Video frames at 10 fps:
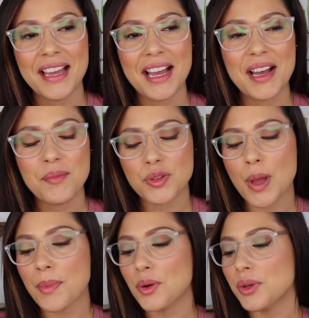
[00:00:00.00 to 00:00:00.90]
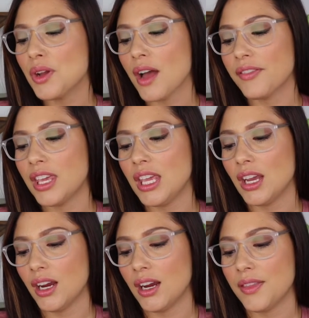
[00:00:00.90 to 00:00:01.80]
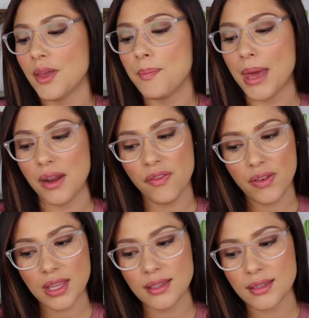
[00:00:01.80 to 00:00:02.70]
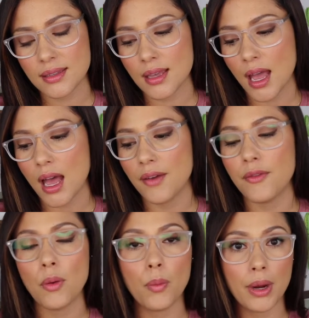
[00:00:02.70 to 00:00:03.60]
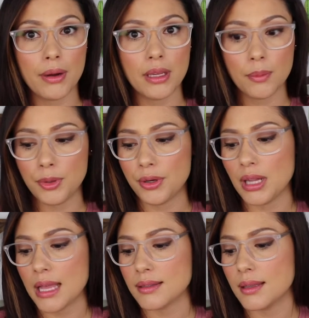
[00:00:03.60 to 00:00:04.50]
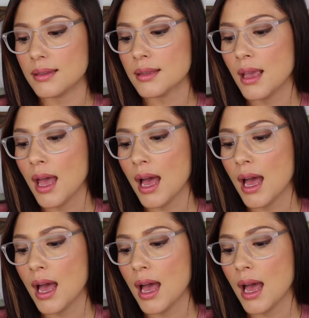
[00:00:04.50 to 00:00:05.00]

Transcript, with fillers: Um, so I'm gonna read off here the benefits of wearing computer glasses.